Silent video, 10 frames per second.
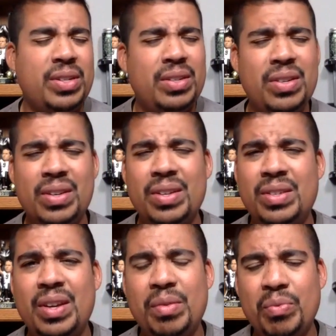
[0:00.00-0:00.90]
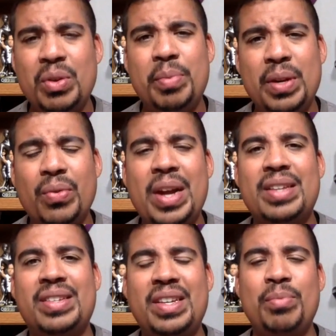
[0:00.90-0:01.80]
And look, it would have been great
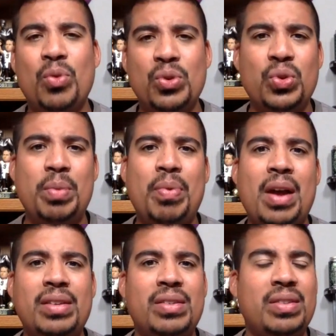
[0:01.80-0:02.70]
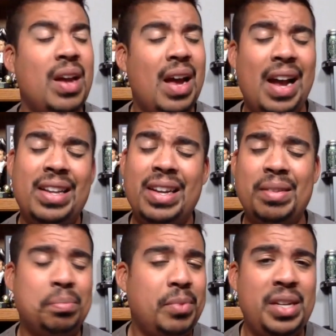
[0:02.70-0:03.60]
to see more joint practices. I think
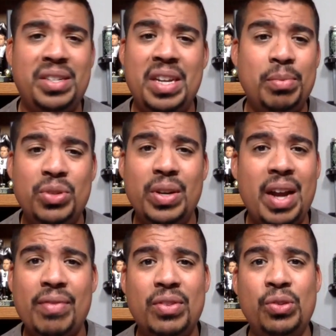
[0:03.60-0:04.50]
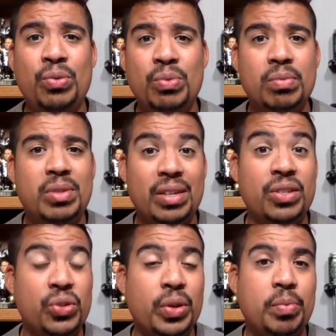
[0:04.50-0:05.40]
each team should have two sets
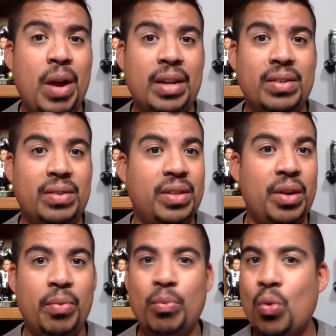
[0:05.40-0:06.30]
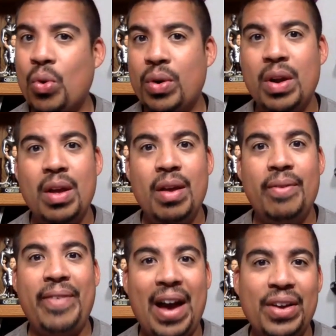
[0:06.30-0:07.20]
of joint practices. They're more
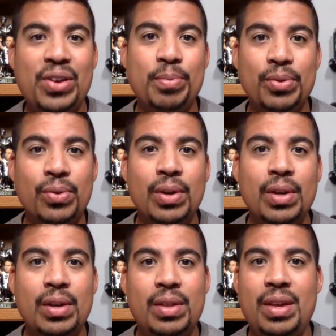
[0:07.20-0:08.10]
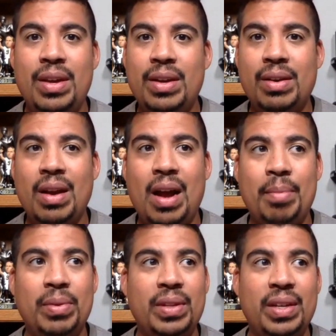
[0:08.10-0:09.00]
valuable than I
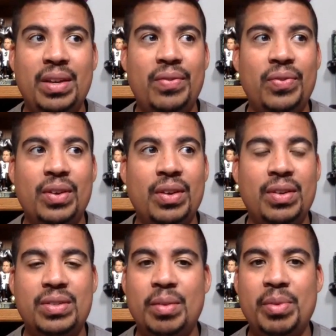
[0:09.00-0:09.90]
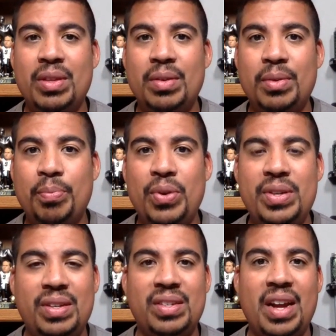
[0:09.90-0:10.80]
believe some of the
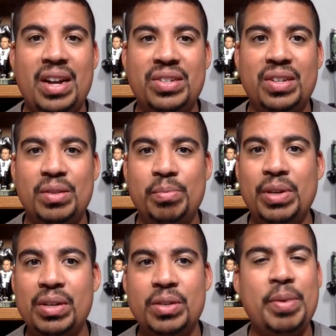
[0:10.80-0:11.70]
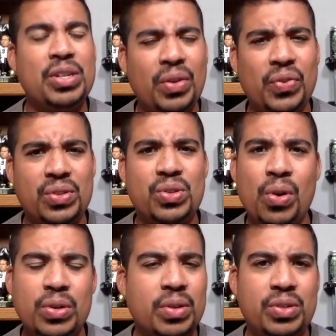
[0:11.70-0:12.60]
preseason action has been, especially for the
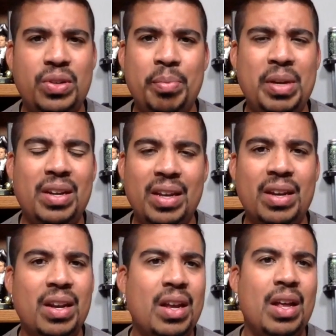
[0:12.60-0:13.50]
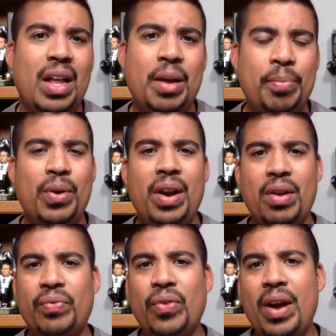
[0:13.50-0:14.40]
starters. Cause I mean, again, I can point it out
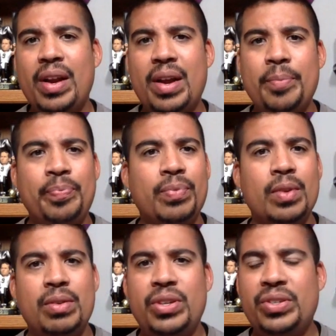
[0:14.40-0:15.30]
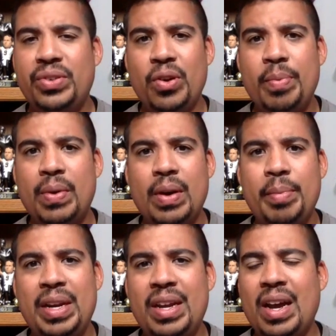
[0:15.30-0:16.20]
on Friday, Justin Herbert, I
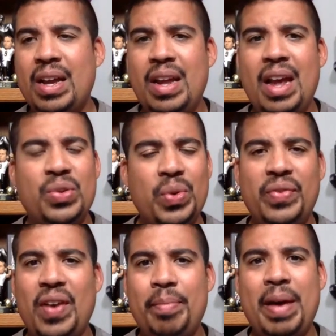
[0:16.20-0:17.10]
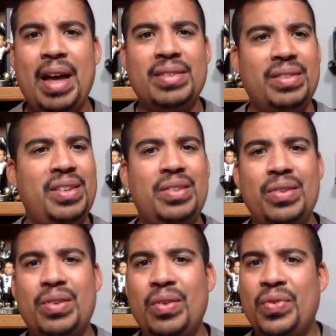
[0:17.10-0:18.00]
mean, he had 25 passes. He
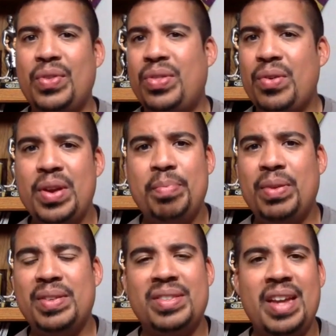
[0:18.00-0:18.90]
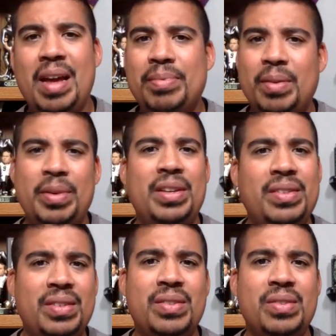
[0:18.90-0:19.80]
took over 30 plus snaps. I mean,
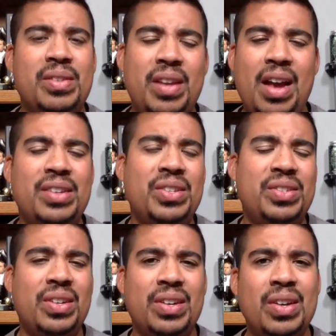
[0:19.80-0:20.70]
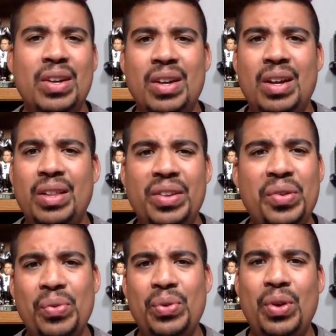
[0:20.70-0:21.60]
this is not just a
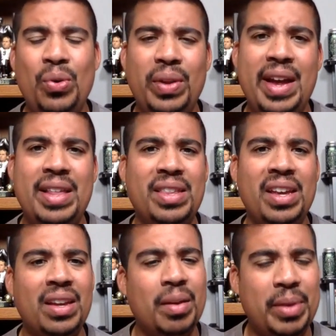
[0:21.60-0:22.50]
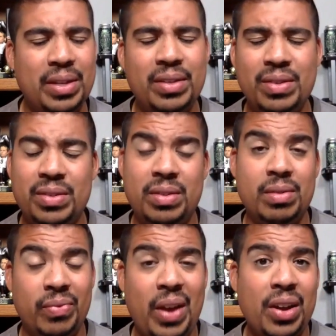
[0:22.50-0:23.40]
little Ole thing. I mean, this is
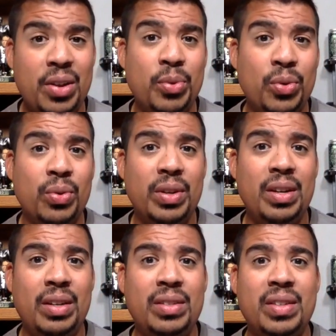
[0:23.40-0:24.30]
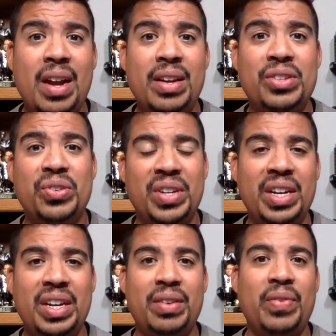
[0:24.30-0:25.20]
valuable insight that you're
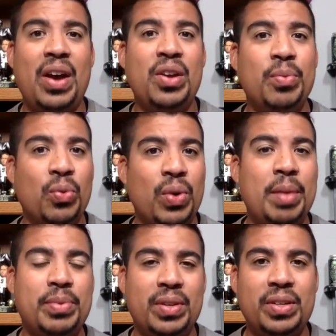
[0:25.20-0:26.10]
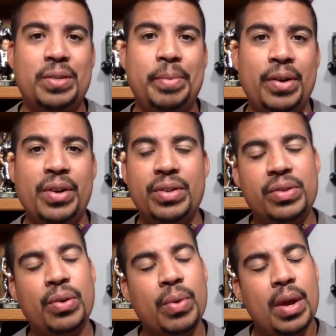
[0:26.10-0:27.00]
getting and valuable reps and experience.
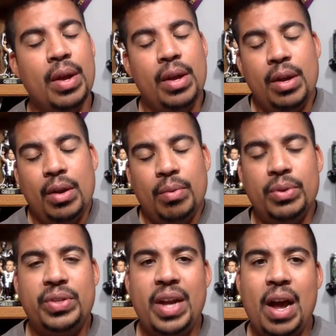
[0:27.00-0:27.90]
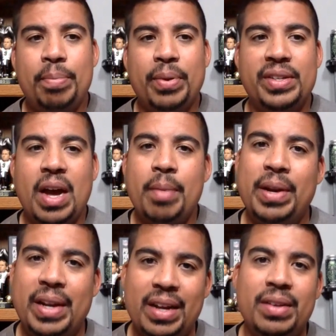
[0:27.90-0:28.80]
So we'll see how it plays out. But
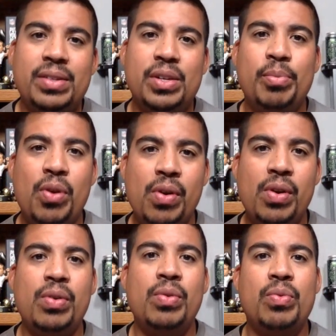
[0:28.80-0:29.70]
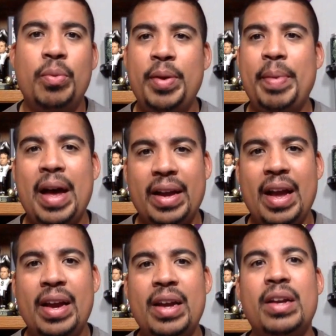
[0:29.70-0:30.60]
again, tomorrow we'll be back
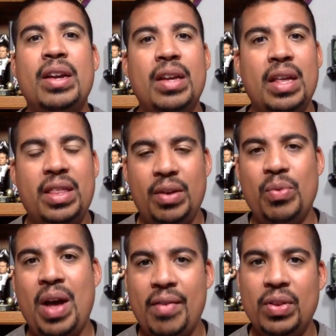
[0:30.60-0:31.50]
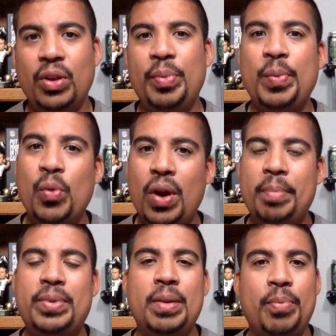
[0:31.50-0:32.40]
at it. I think we'll have a little bit more
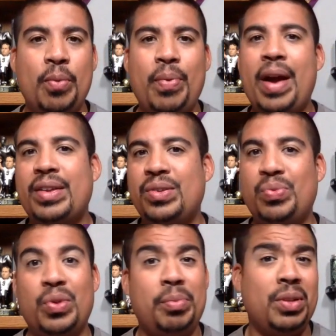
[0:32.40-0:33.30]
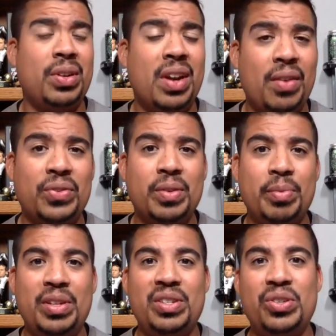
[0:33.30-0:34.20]
up-tempo practice. We're going to be looking out for some of
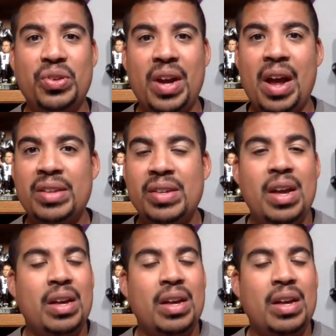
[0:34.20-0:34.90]
these injured guys.